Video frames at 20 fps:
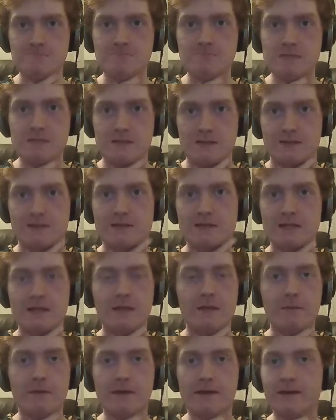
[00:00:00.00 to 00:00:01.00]
I was
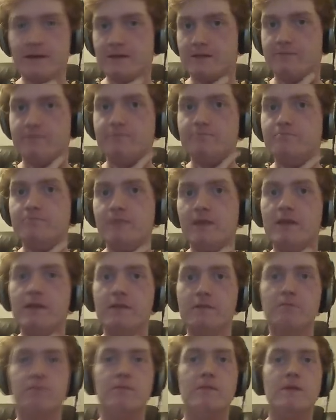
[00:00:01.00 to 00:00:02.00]
sleeping, and
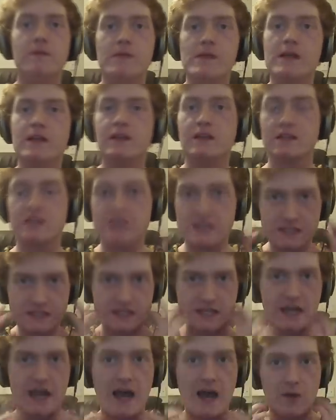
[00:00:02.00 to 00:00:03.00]
needless to
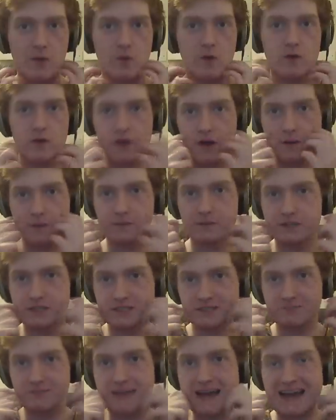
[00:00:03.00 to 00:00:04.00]
say, I woke up with
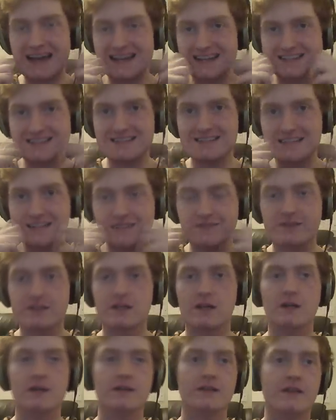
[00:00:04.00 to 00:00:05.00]
just patches of it
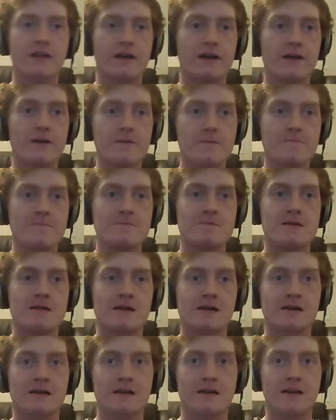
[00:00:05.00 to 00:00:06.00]
on there.
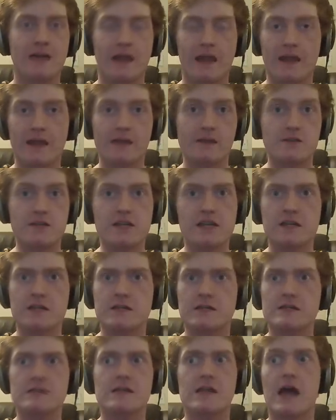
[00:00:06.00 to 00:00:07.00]
She
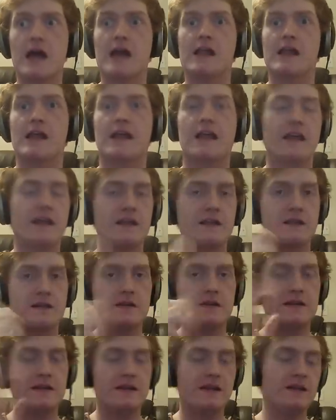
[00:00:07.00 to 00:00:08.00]
didn't.
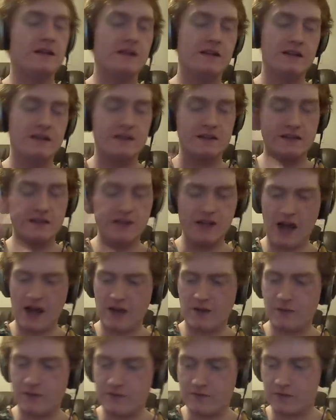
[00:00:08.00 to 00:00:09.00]
It, it, it, I
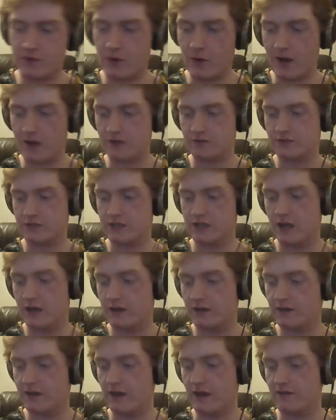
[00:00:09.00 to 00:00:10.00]
don't even know how she
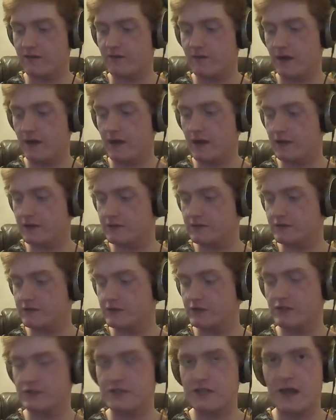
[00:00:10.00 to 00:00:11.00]
got it that fast.
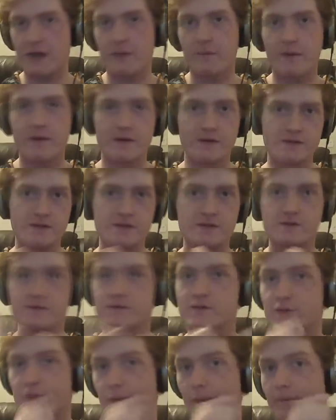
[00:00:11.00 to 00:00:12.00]
She just had a pair of
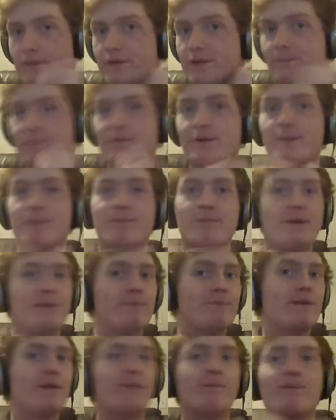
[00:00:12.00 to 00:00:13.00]
scissors. She went clip, clip,
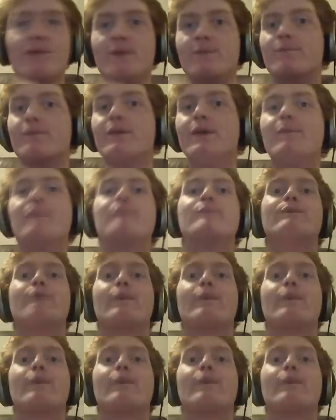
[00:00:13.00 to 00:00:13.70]
clip, clip, clip, clip.